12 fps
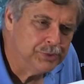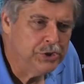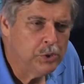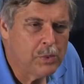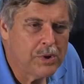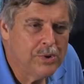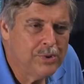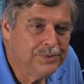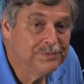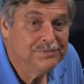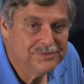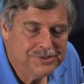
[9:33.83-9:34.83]
Real
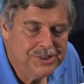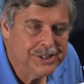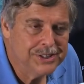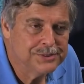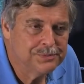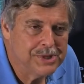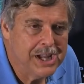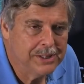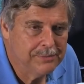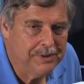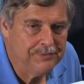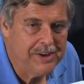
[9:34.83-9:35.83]
world, yeah,
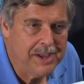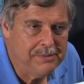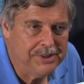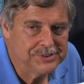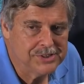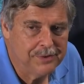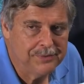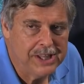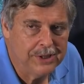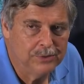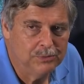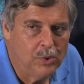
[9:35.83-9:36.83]
subtract about 5 minutes
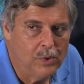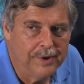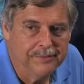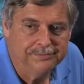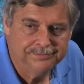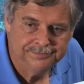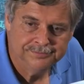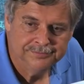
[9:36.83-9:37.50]
off of that or more.